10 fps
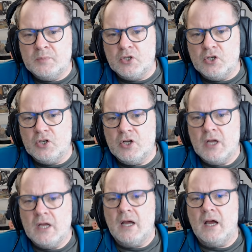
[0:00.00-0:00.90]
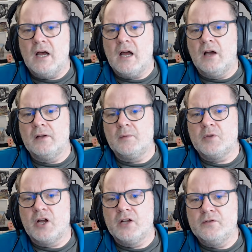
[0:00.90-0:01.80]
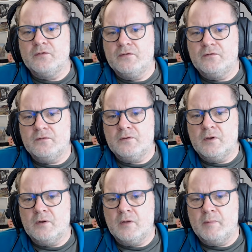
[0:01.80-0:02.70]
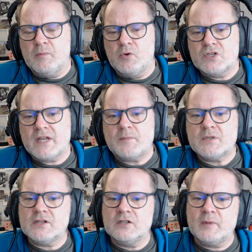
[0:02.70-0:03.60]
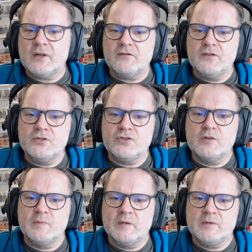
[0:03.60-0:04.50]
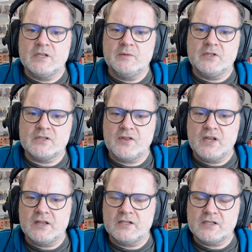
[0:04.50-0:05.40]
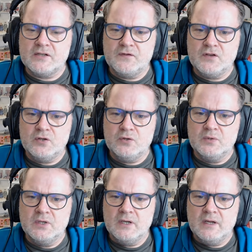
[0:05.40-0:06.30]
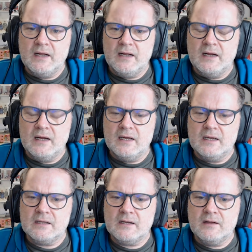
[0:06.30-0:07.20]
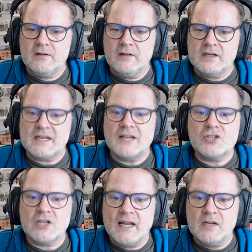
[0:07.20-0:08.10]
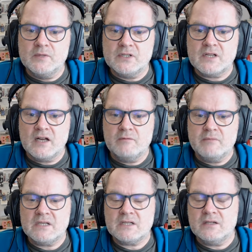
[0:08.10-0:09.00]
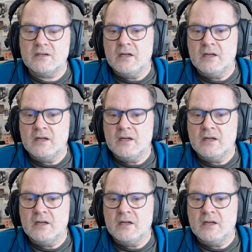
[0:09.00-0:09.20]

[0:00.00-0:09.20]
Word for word: But uh, I, am kind of a, a, bit more skeptical about the future of the BBC because I think there's a few uh, essential elements that are missing.